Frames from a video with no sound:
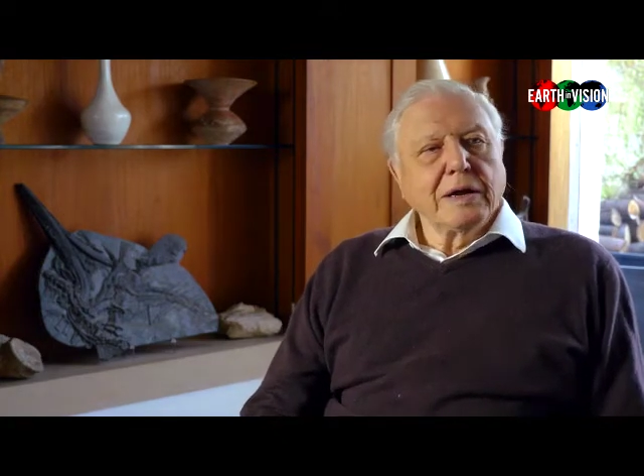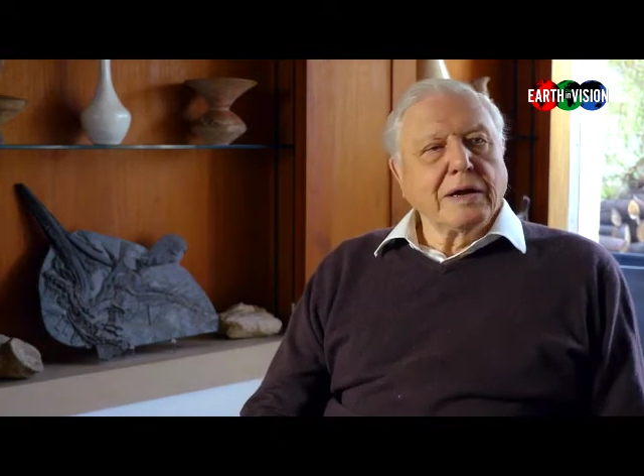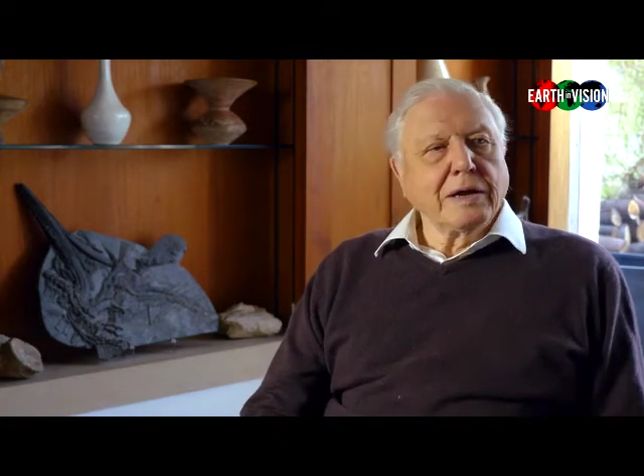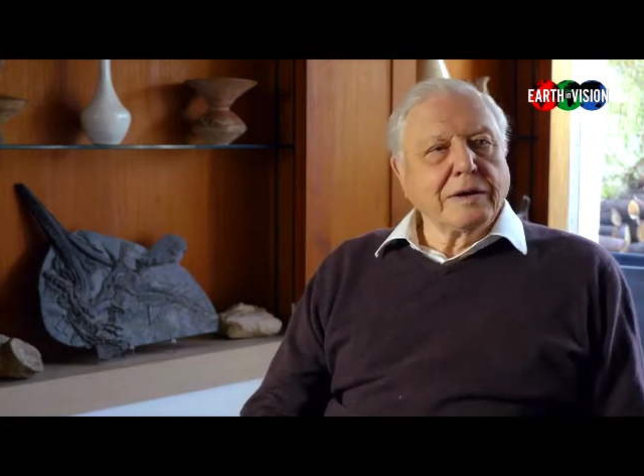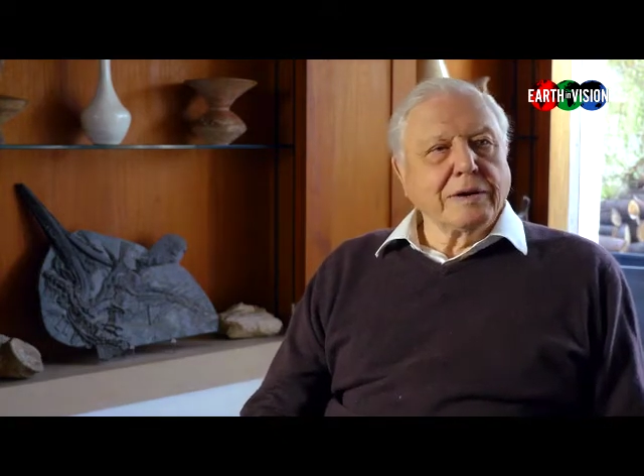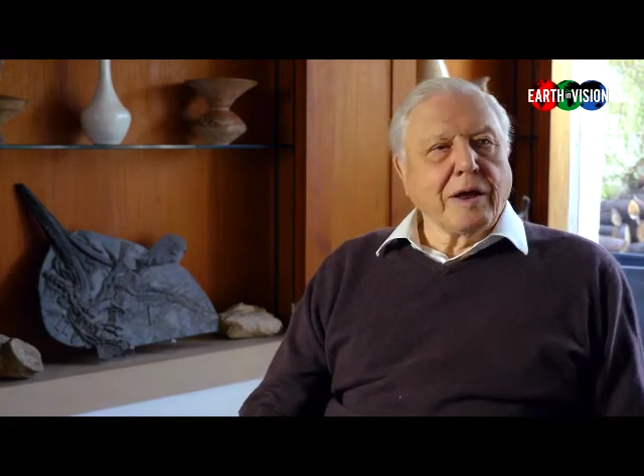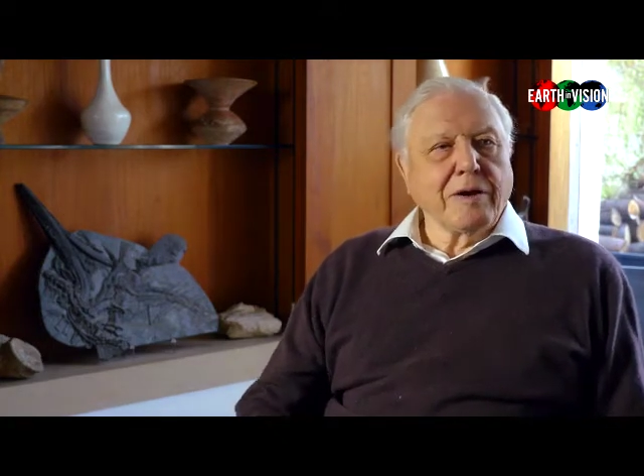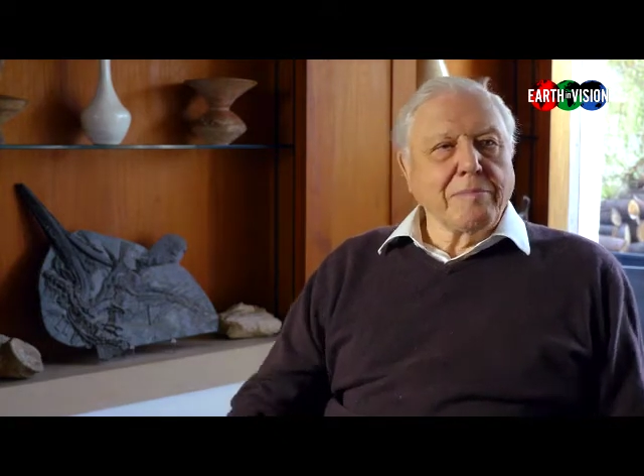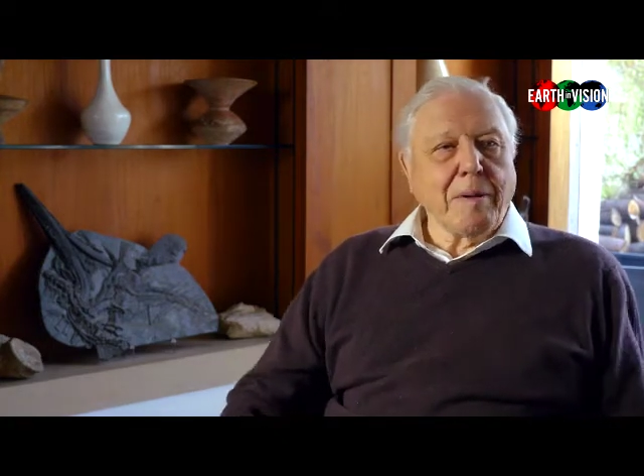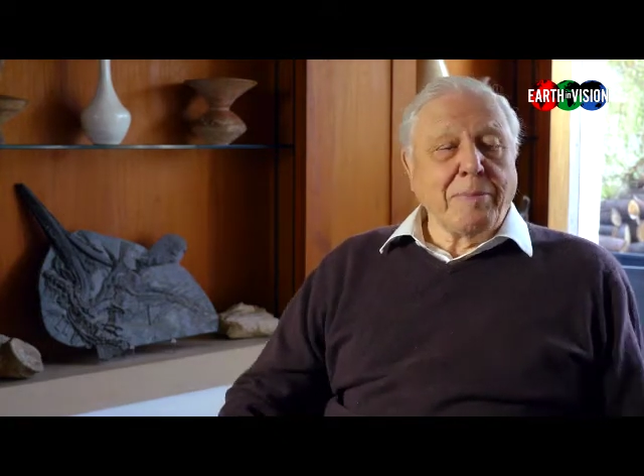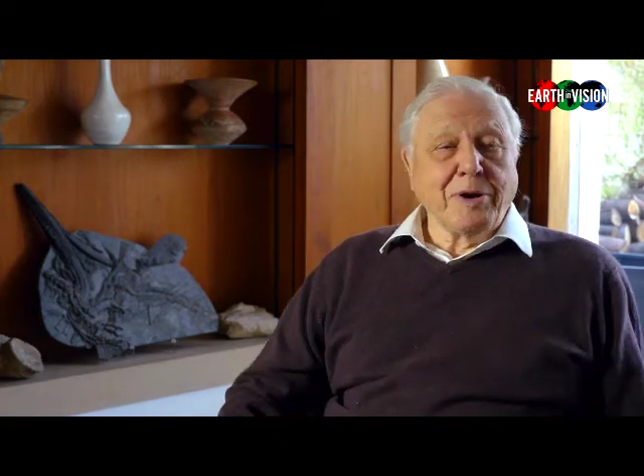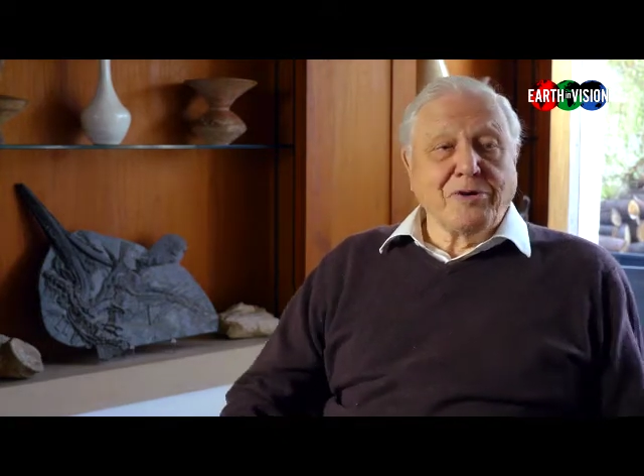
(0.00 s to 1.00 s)
And I
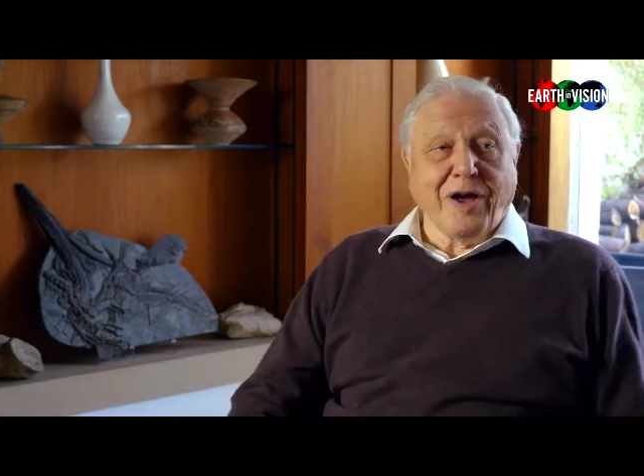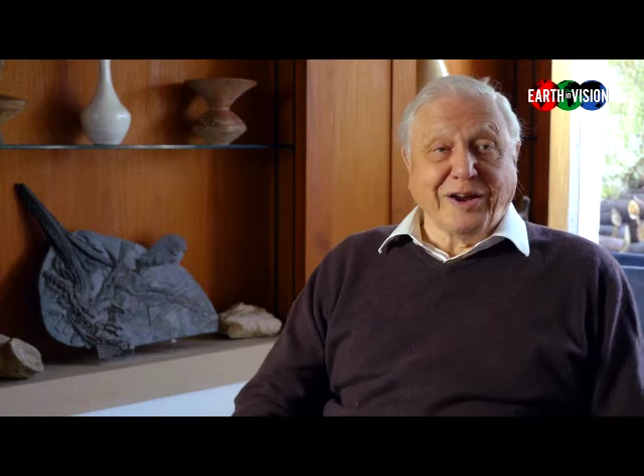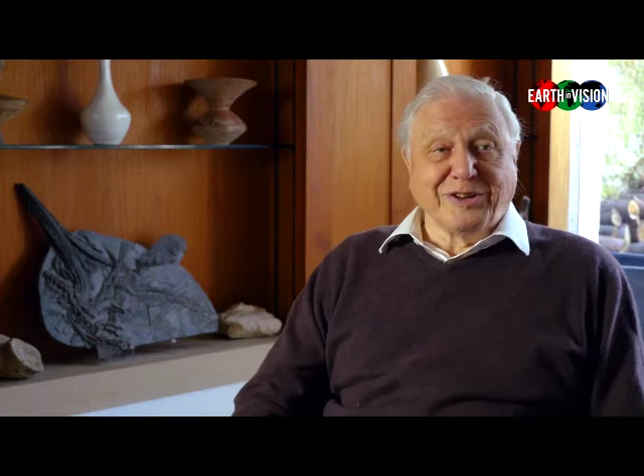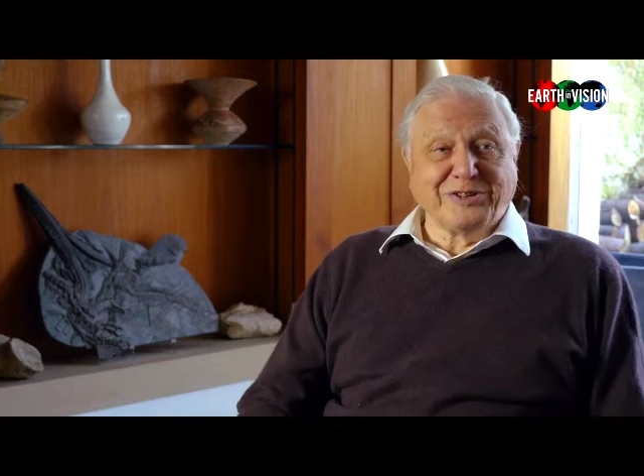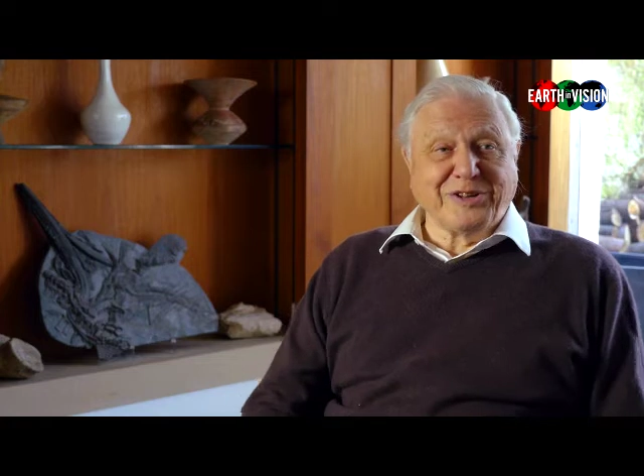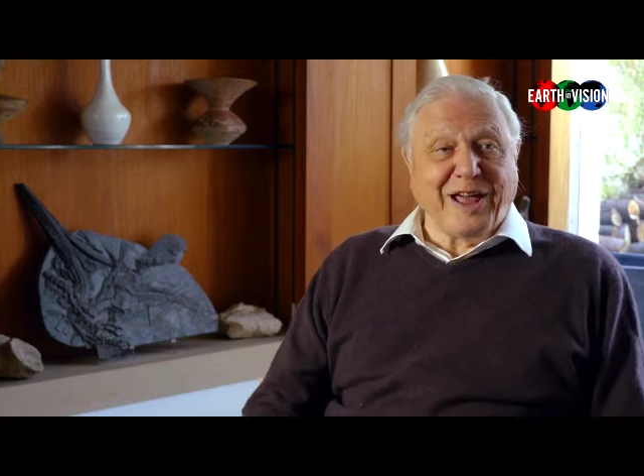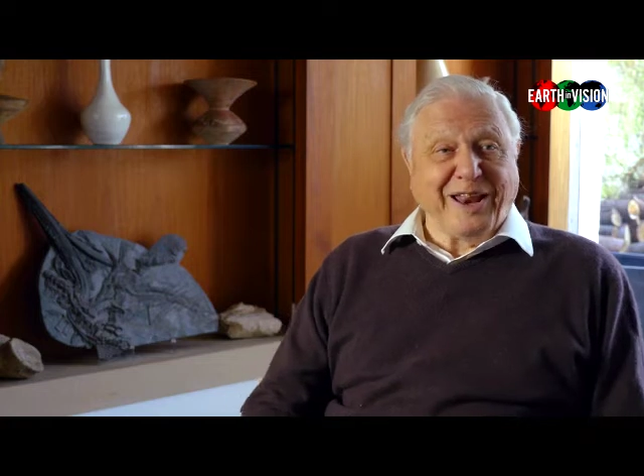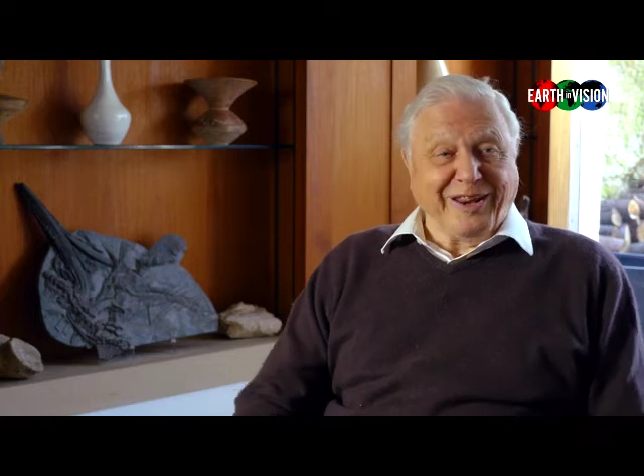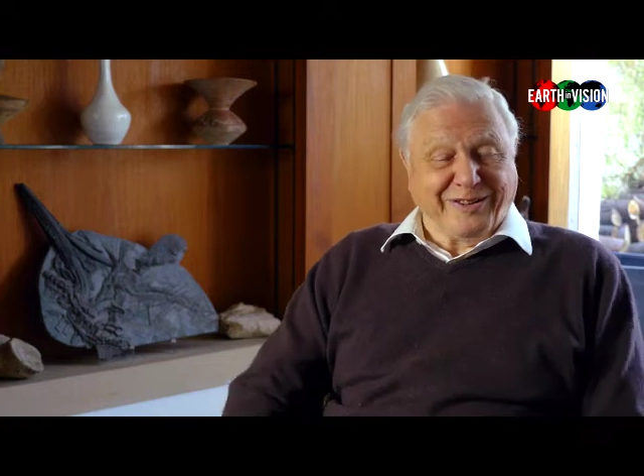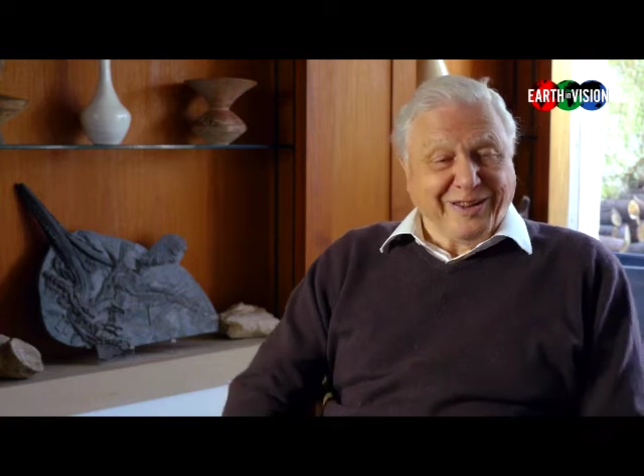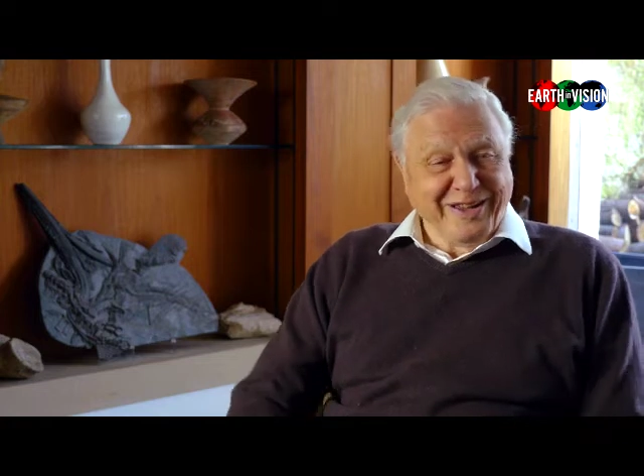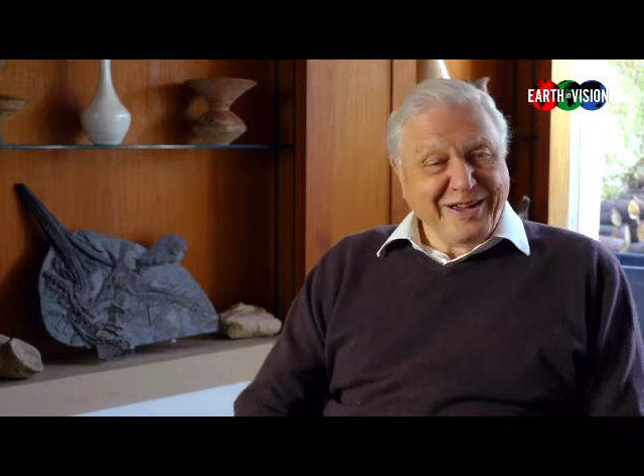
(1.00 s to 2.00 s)
remember trying to sell
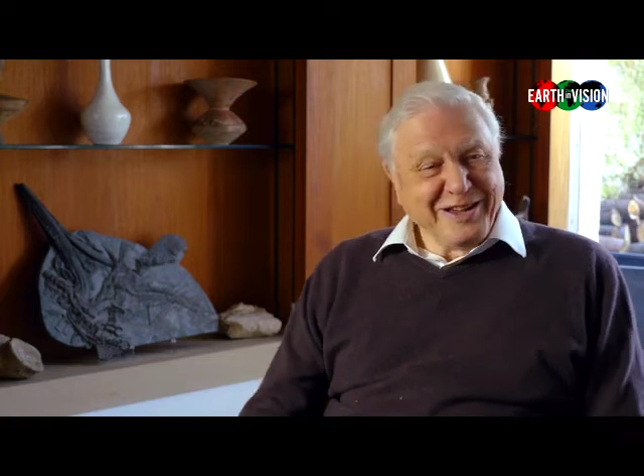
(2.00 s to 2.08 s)
it